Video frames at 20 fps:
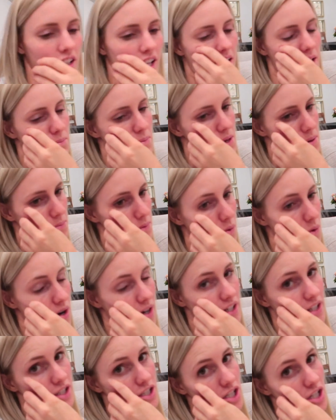A lot of people
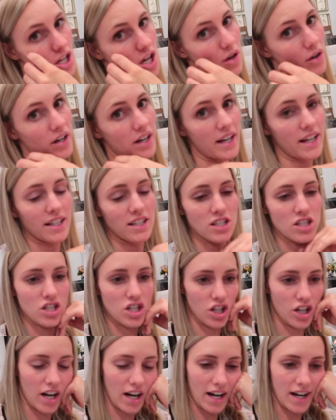wanted to know her
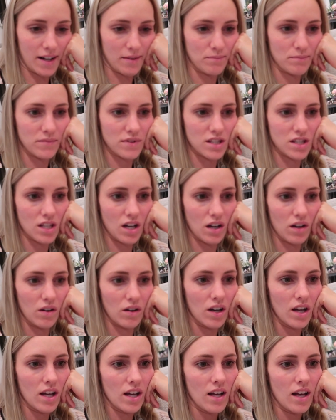Instagram,
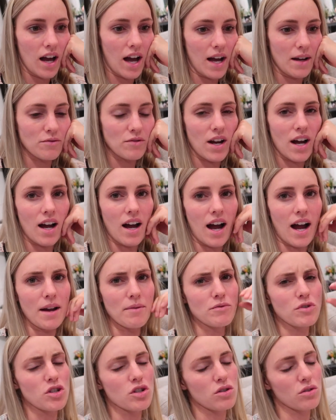so I'm
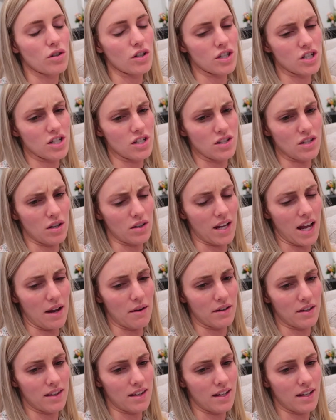I'm sure she's
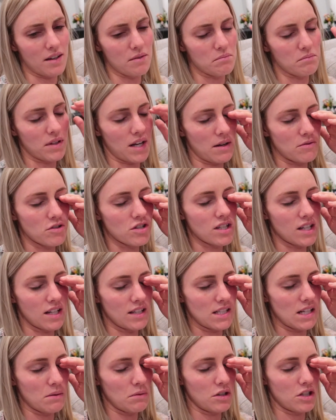okay with it, but I'm just
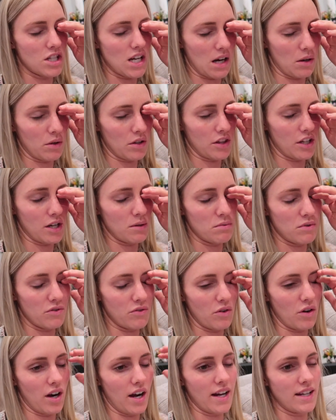gonna double check with her
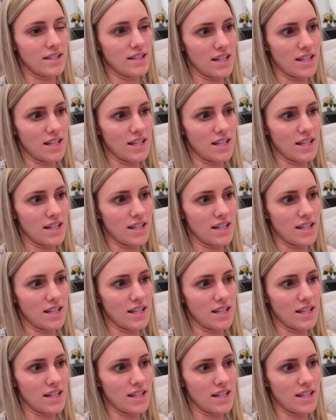before I